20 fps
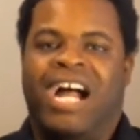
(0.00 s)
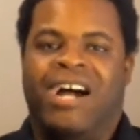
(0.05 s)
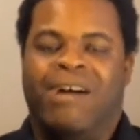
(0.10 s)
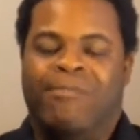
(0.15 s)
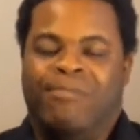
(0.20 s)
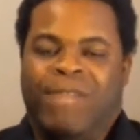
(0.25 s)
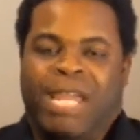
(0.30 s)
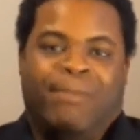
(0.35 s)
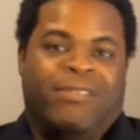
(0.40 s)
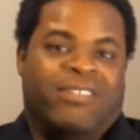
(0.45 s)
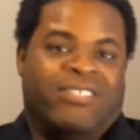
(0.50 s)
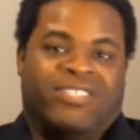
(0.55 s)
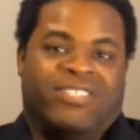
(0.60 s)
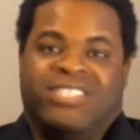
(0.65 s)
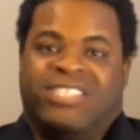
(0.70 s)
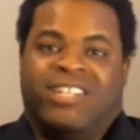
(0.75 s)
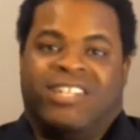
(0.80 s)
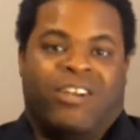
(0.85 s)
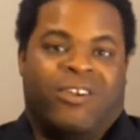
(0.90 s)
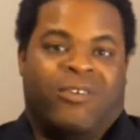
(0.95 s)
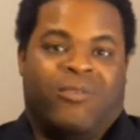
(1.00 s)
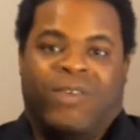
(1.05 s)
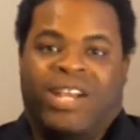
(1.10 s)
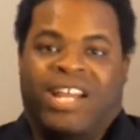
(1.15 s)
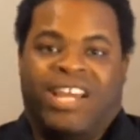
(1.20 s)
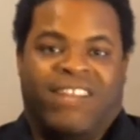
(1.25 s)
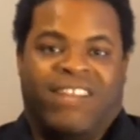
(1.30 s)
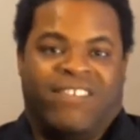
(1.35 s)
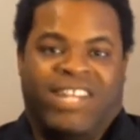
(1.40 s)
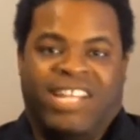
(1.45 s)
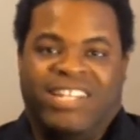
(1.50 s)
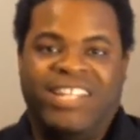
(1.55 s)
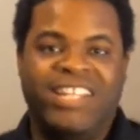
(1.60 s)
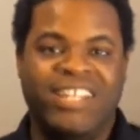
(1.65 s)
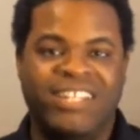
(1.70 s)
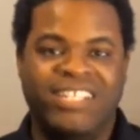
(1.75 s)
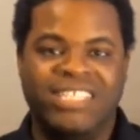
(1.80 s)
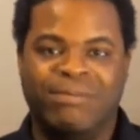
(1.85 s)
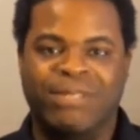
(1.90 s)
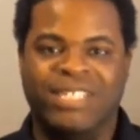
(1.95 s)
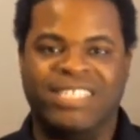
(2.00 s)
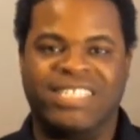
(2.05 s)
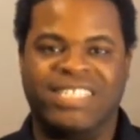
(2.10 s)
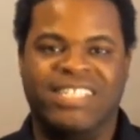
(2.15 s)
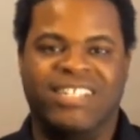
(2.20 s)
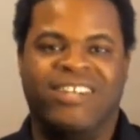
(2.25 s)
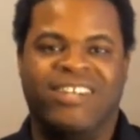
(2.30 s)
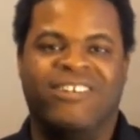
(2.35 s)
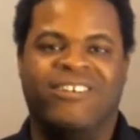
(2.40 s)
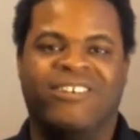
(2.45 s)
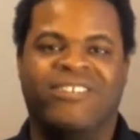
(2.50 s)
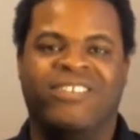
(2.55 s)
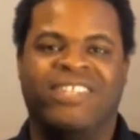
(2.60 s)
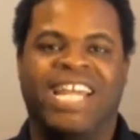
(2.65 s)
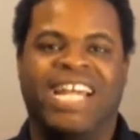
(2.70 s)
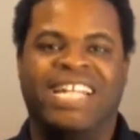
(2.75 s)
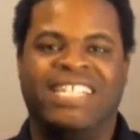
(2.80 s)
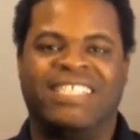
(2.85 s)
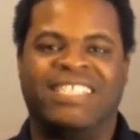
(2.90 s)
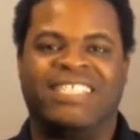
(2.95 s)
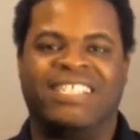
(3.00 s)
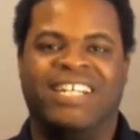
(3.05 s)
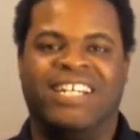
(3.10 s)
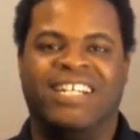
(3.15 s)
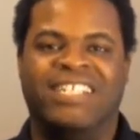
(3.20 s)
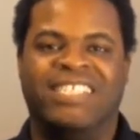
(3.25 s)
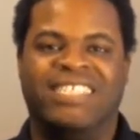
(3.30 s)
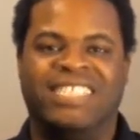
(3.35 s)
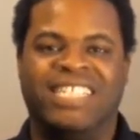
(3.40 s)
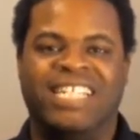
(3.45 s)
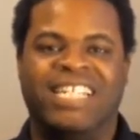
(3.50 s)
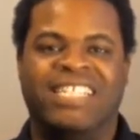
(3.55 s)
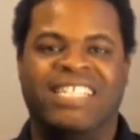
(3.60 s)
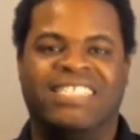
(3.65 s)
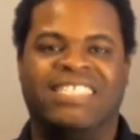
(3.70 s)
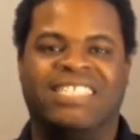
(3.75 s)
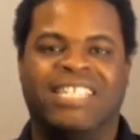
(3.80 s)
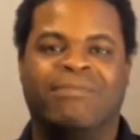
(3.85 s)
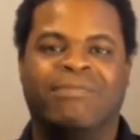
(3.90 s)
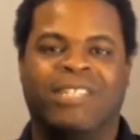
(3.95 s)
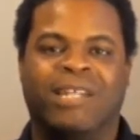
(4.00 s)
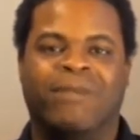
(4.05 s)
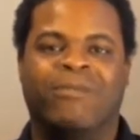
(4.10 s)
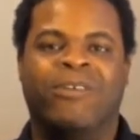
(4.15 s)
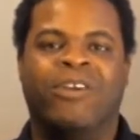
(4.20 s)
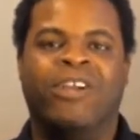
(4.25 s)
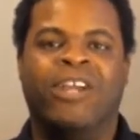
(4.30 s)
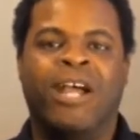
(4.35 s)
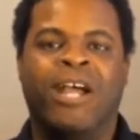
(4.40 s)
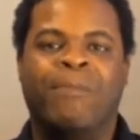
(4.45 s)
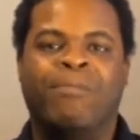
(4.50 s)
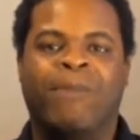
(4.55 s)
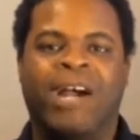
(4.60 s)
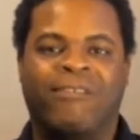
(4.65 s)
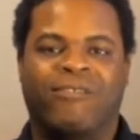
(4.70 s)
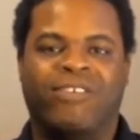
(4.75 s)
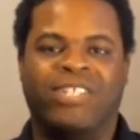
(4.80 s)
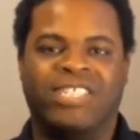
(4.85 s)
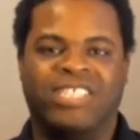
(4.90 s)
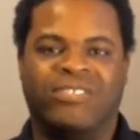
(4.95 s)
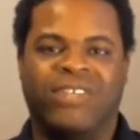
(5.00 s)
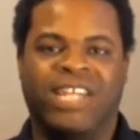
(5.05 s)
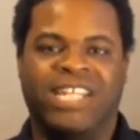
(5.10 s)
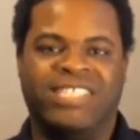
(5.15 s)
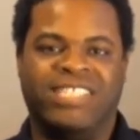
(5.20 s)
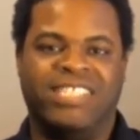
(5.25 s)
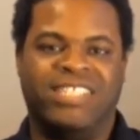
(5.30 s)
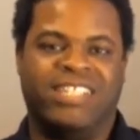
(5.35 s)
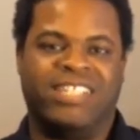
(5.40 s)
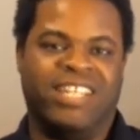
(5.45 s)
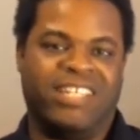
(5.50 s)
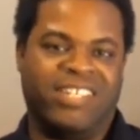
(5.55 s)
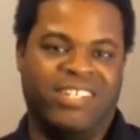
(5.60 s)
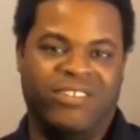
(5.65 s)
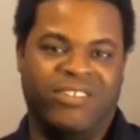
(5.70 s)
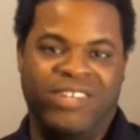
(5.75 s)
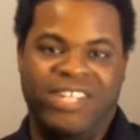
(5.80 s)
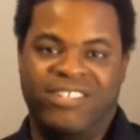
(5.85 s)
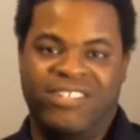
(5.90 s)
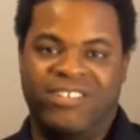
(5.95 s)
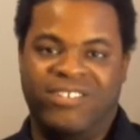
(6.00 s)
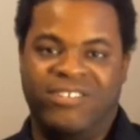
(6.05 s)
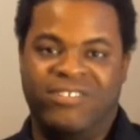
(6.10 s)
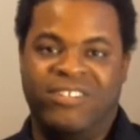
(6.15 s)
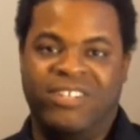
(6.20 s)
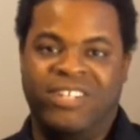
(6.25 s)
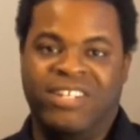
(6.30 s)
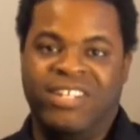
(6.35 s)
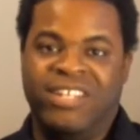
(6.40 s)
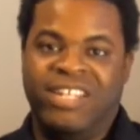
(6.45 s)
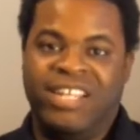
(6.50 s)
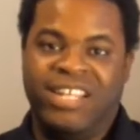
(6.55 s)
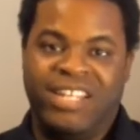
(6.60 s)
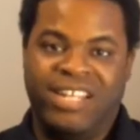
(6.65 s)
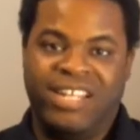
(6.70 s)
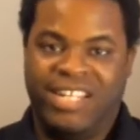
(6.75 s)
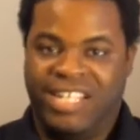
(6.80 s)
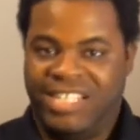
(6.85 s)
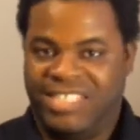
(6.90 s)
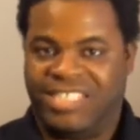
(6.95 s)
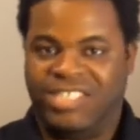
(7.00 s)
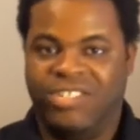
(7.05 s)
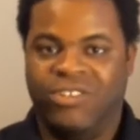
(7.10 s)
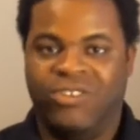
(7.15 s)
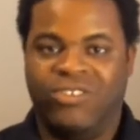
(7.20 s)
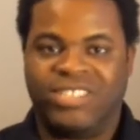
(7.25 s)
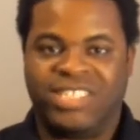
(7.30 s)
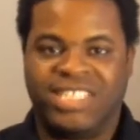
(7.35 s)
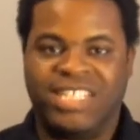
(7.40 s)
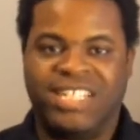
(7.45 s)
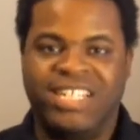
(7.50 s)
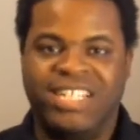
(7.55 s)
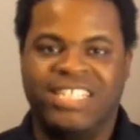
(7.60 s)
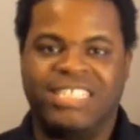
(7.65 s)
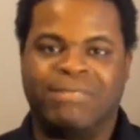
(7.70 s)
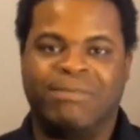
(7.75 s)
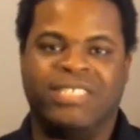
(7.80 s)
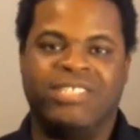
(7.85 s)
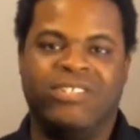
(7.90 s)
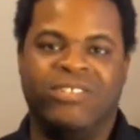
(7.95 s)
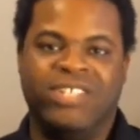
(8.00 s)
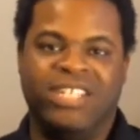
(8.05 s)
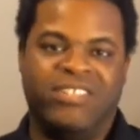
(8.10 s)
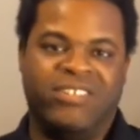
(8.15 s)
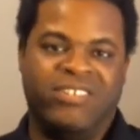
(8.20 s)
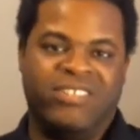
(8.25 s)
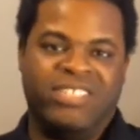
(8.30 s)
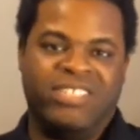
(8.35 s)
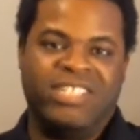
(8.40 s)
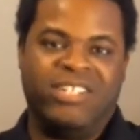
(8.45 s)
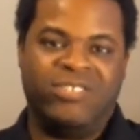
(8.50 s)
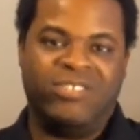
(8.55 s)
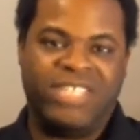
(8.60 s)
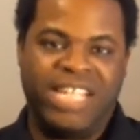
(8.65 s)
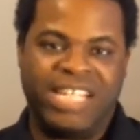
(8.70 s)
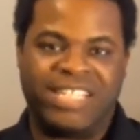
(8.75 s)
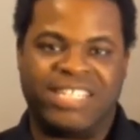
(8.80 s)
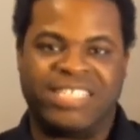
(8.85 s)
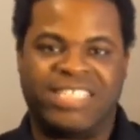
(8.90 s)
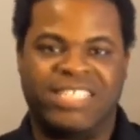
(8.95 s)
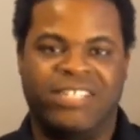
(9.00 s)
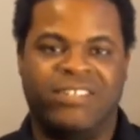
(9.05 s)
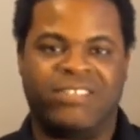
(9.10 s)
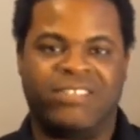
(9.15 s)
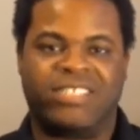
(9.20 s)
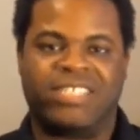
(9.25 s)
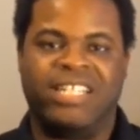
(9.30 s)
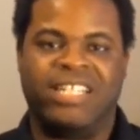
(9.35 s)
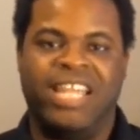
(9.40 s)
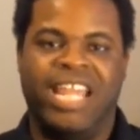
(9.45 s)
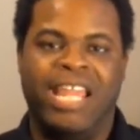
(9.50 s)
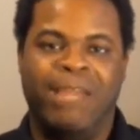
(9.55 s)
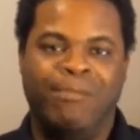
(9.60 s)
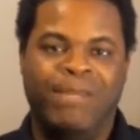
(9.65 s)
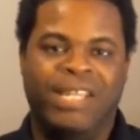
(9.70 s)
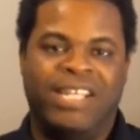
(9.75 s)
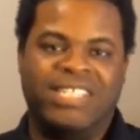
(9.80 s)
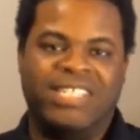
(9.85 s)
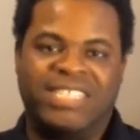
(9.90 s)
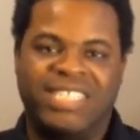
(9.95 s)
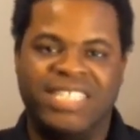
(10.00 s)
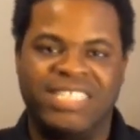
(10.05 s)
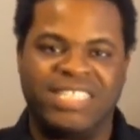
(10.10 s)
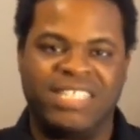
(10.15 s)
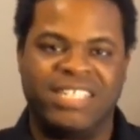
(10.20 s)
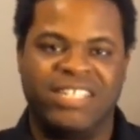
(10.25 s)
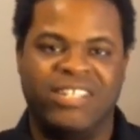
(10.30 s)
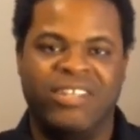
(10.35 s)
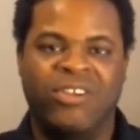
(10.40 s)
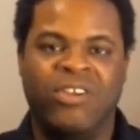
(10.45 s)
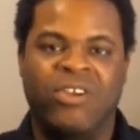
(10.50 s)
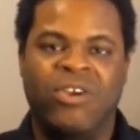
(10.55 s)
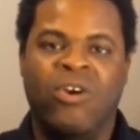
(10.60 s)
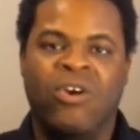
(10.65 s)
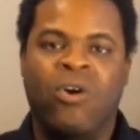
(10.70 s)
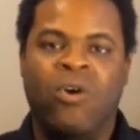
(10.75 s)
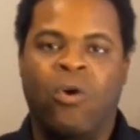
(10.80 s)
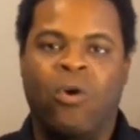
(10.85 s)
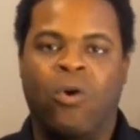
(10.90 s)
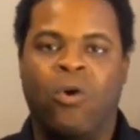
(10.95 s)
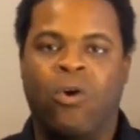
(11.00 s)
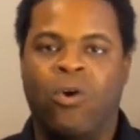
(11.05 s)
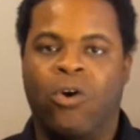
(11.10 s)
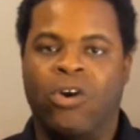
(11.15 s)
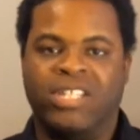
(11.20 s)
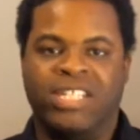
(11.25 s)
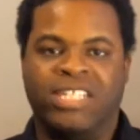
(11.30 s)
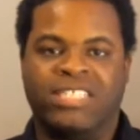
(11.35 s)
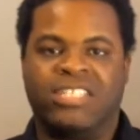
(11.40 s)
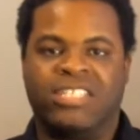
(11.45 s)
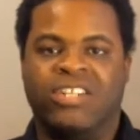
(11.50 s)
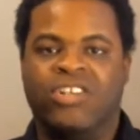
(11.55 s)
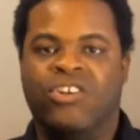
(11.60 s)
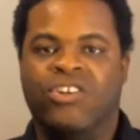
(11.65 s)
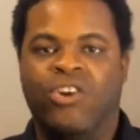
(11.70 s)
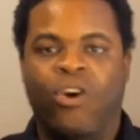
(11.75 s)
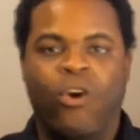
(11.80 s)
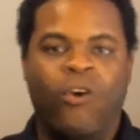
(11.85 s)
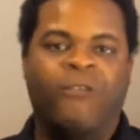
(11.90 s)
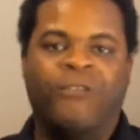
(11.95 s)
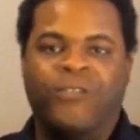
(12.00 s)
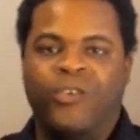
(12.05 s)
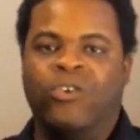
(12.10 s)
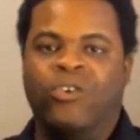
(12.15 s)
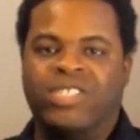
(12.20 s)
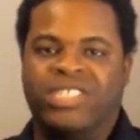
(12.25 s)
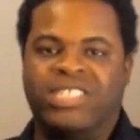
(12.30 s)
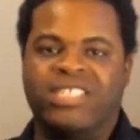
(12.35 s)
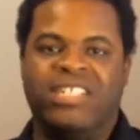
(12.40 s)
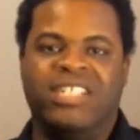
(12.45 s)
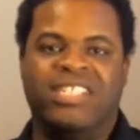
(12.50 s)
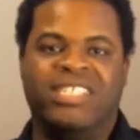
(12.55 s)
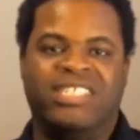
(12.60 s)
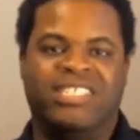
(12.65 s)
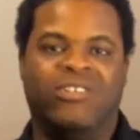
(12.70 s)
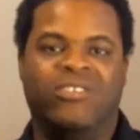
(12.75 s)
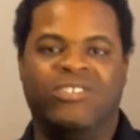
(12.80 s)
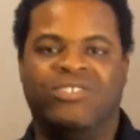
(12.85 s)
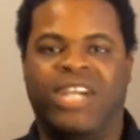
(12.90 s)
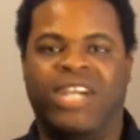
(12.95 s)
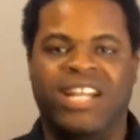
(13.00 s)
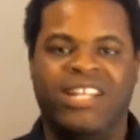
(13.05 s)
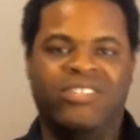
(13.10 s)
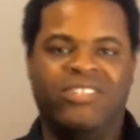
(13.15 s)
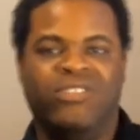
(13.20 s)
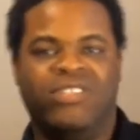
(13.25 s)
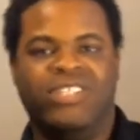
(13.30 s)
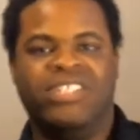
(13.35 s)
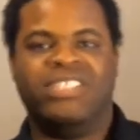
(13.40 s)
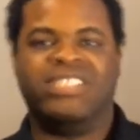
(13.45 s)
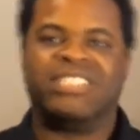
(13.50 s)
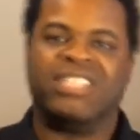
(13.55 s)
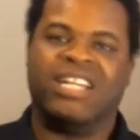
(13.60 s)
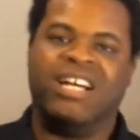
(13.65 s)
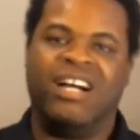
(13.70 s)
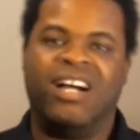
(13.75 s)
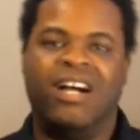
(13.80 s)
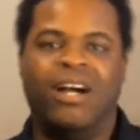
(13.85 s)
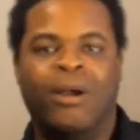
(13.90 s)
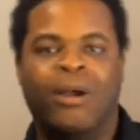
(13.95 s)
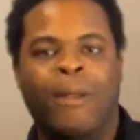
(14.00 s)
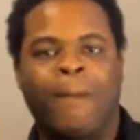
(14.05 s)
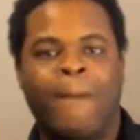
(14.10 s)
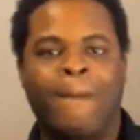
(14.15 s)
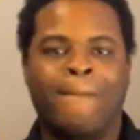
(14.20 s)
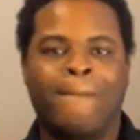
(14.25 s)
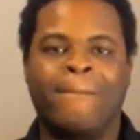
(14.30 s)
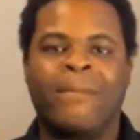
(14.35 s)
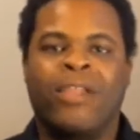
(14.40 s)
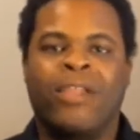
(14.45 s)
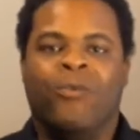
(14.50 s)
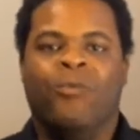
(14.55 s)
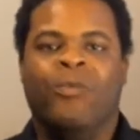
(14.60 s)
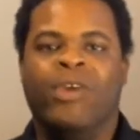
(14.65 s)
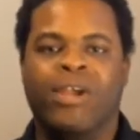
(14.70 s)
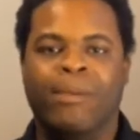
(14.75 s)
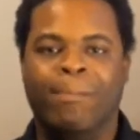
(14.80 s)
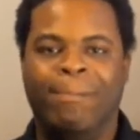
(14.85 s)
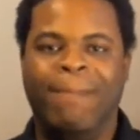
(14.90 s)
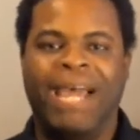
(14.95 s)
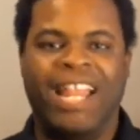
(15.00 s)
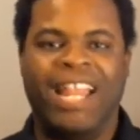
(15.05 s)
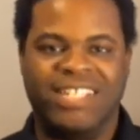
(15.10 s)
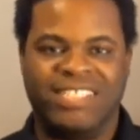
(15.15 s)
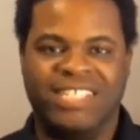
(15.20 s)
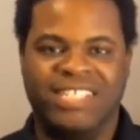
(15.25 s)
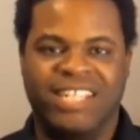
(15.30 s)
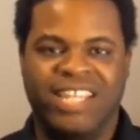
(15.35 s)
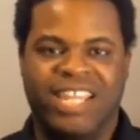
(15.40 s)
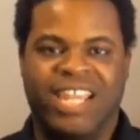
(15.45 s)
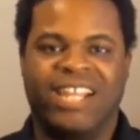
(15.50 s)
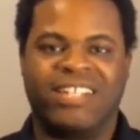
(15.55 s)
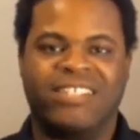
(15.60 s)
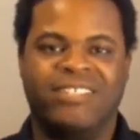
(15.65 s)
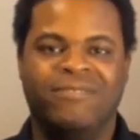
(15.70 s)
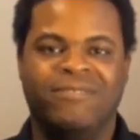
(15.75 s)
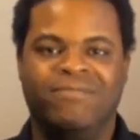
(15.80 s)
Maybe this is starting to run out of ideas, but still, that scene sums up my frustration. Like, you know, either, you know, it's still silliness, but still either, you know, take it seriously and be consistent or just go full silliness. Don't try to do this weird balancing act.